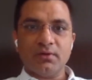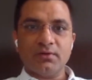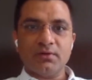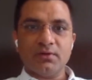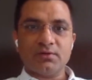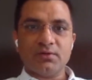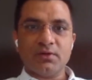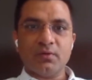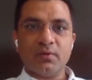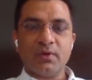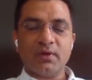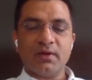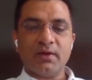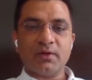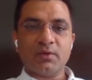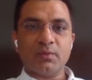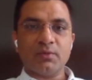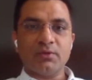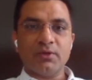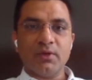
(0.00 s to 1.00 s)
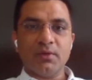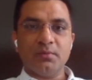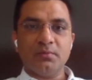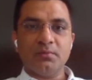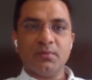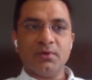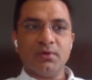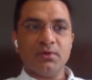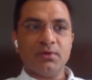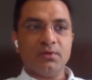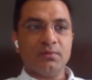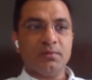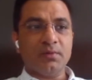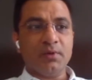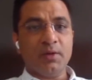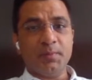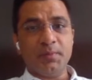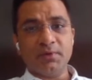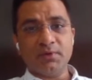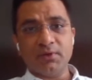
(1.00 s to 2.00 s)
And that's how I connect with them,
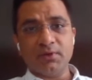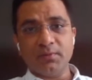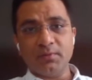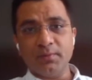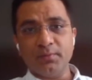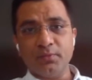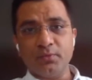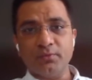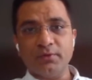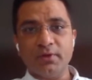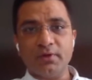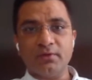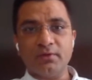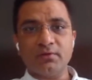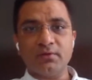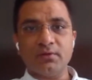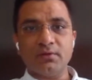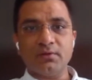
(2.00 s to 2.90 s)
helping them improve their